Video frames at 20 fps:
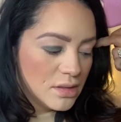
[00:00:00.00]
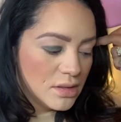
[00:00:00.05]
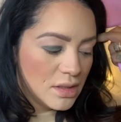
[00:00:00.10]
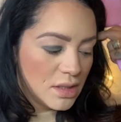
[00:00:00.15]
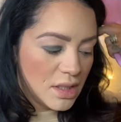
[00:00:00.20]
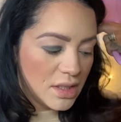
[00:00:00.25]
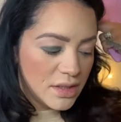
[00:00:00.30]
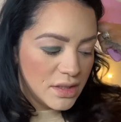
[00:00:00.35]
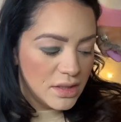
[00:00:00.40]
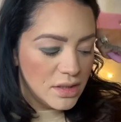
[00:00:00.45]

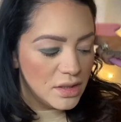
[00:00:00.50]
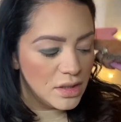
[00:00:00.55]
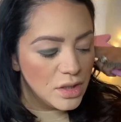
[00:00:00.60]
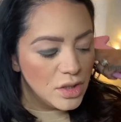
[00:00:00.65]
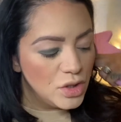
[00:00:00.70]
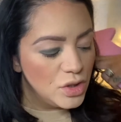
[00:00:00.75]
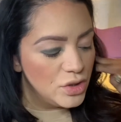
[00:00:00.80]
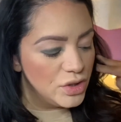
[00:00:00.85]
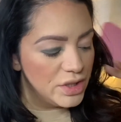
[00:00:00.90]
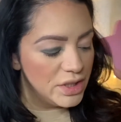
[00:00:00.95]
I think
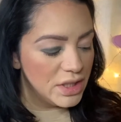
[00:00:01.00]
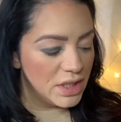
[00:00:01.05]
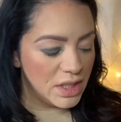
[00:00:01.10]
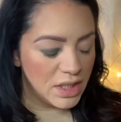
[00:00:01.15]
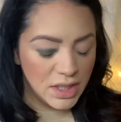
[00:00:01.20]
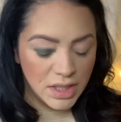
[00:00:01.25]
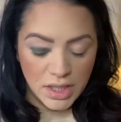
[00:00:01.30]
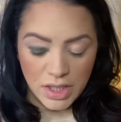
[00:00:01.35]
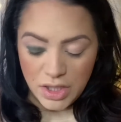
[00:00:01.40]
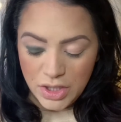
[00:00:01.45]
her and
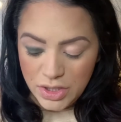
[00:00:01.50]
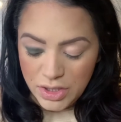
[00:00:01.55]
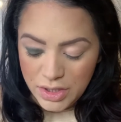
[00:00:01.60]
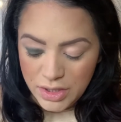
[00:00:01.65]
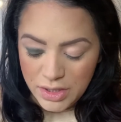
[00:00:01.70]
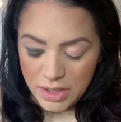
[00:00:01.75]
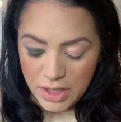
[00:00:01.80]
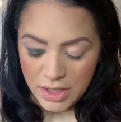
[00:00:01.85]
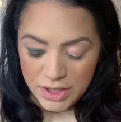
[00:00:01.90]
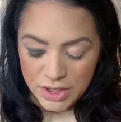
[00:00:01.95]
our
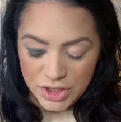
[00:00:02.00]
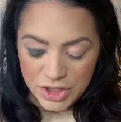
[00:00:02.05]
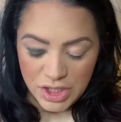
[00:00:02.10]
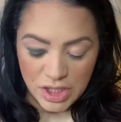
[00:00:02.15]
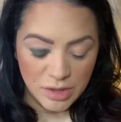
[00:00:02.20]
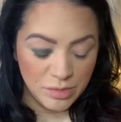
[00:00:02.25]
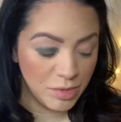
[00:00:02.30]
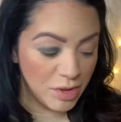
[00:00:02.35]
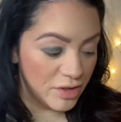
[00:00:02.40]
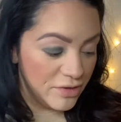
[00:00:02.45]
eye
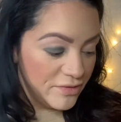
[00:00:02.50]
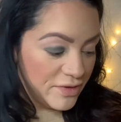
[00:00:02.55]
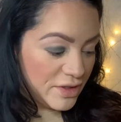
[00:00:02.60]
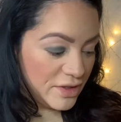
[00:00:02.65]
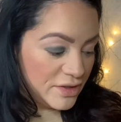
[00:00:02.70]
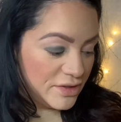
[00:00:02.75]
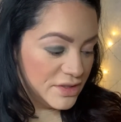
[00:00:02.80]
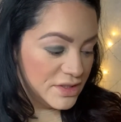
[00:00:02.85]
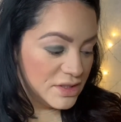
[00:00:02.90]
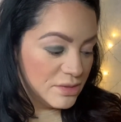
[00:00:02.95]
shape are
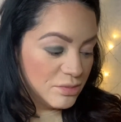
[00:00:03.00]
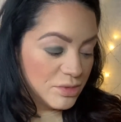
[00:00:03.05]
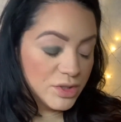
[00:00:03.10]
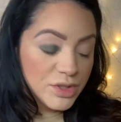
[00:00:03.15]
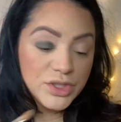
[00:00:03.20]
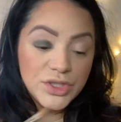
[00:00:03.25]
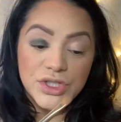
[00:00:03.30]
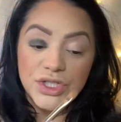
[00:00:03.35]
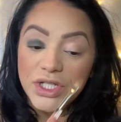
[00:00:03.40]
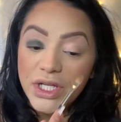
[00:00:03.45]
very
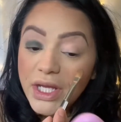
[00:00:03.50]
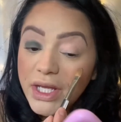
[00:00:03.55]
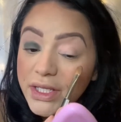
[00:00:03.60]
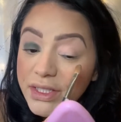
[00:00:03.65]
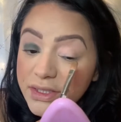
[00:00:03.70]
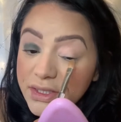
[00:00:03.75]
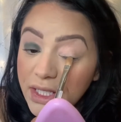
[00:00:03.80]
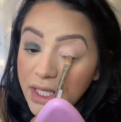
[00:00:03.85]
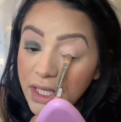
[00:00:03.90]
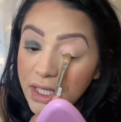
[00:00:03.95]
similar. She
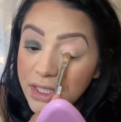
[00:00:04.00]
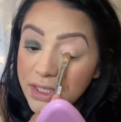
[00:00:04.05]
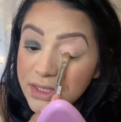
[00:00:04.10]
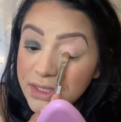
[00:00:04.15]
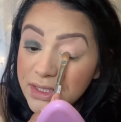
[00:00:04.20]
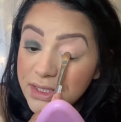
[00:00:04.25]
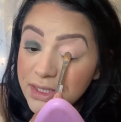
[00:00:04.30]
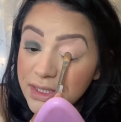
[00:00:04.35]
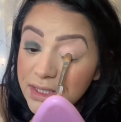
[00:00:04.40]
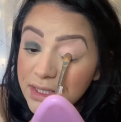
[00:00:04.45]
has a
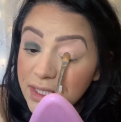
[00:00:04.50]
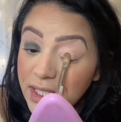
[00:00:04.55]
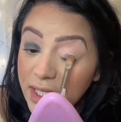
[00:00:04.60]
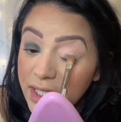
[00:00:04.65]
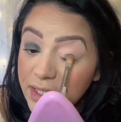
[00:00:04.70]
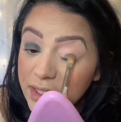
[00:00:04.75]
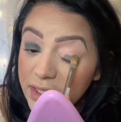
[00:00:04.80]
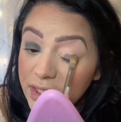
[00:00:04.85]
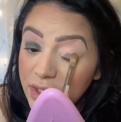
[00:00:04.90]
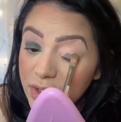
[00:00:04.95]

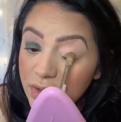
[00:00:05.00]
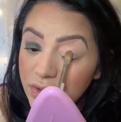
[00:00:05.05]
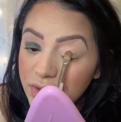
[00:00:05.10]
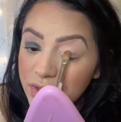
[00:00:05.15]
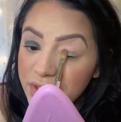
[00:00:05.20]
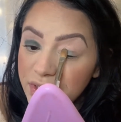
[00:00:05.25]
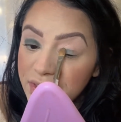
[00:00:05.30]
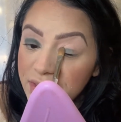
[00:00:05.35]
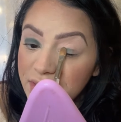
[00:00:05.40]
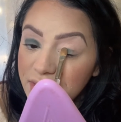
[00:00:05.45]
slightly
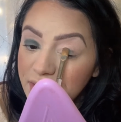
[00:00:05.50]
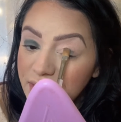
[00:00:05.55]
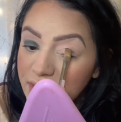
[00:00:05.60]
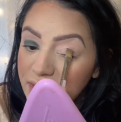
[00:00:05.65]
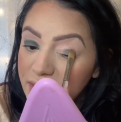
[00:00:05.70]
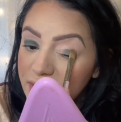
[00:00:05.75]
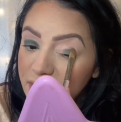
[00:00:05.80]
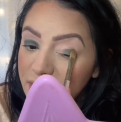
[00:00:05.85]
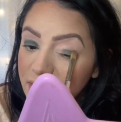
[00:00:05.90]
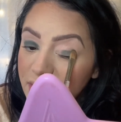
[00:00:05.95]
hooded
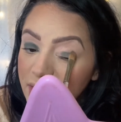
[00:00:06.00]
lid.